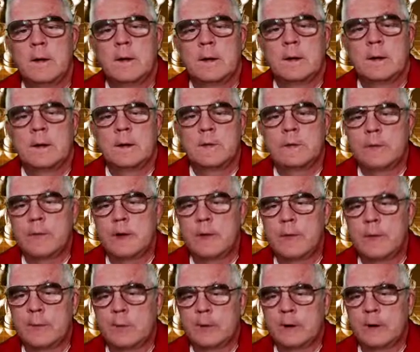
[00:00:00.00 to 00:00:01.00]
And the
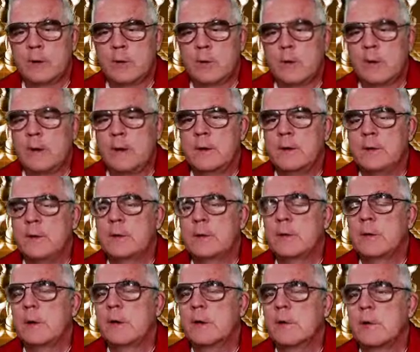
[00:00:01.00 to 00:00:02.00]
same thing,
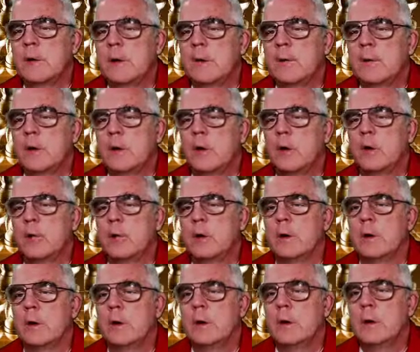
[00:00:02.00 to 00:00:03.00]
queen's driven
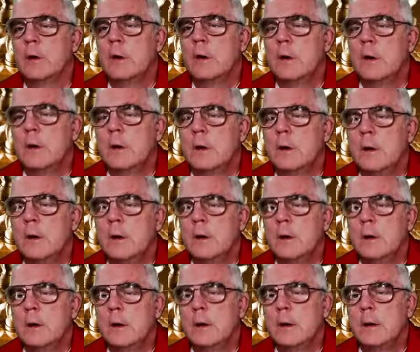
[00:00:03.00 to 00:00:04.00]
over.
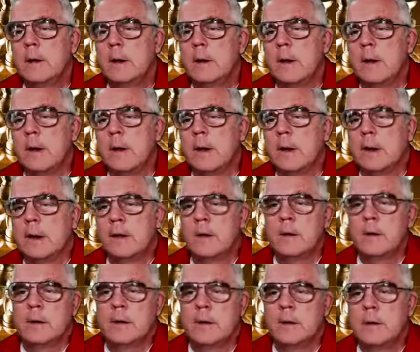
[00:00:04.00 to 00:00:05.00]

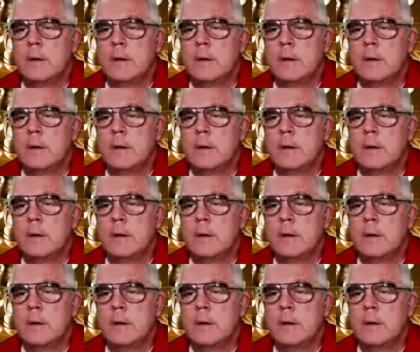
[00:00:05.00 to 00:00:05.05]
And